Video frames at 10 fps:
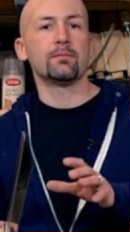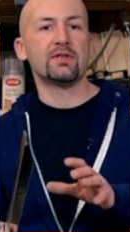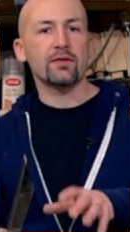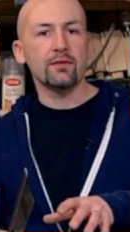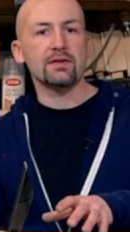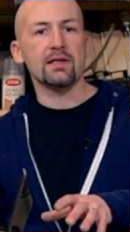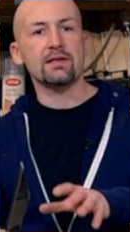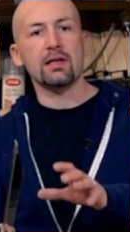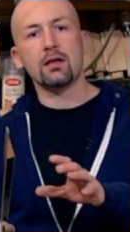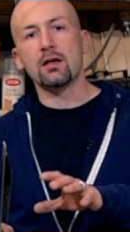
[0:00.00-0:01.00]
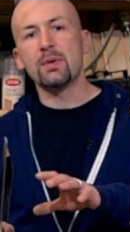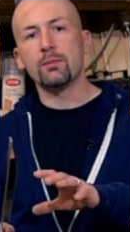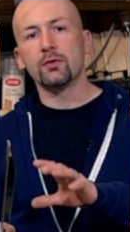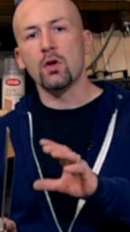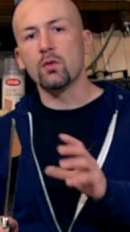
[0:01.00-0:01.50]
differences that a lot of
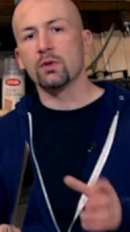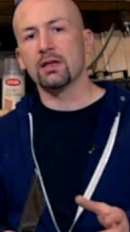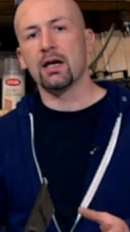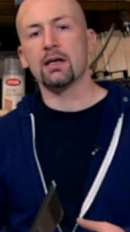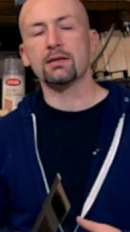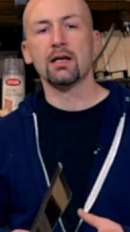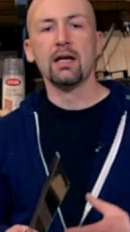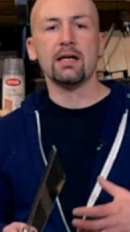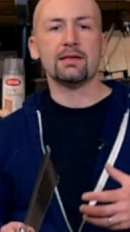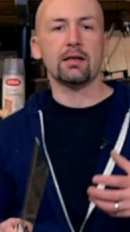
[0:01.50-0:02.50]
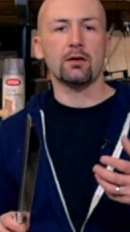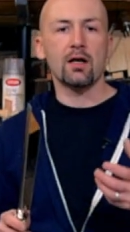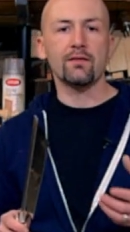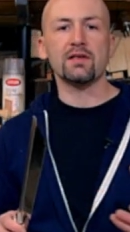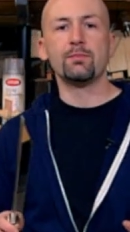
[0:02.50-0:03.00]
people don't realize is that a
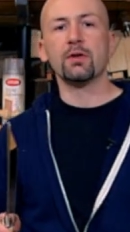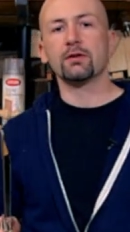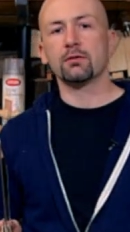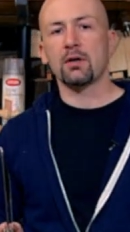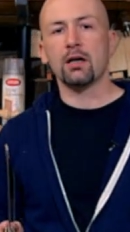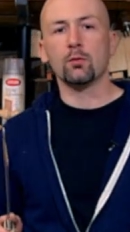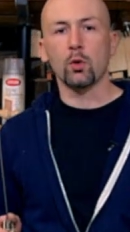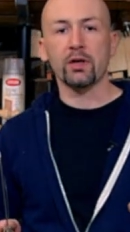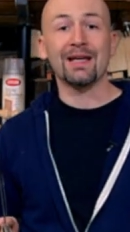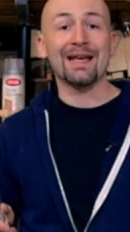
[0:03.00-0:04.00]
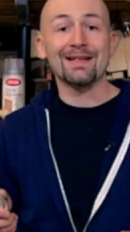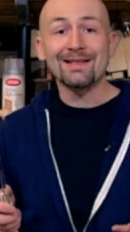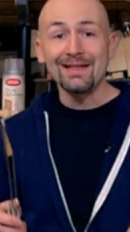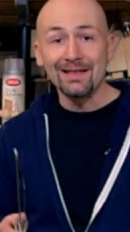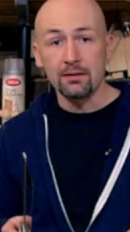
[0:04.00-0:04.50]
lot of it's built around working at a
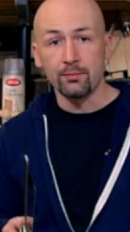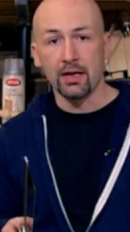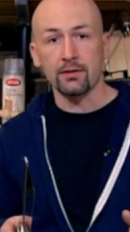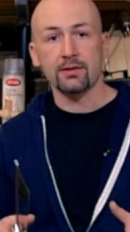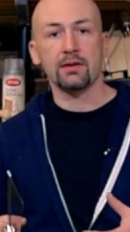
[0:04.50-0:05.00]
seated bench.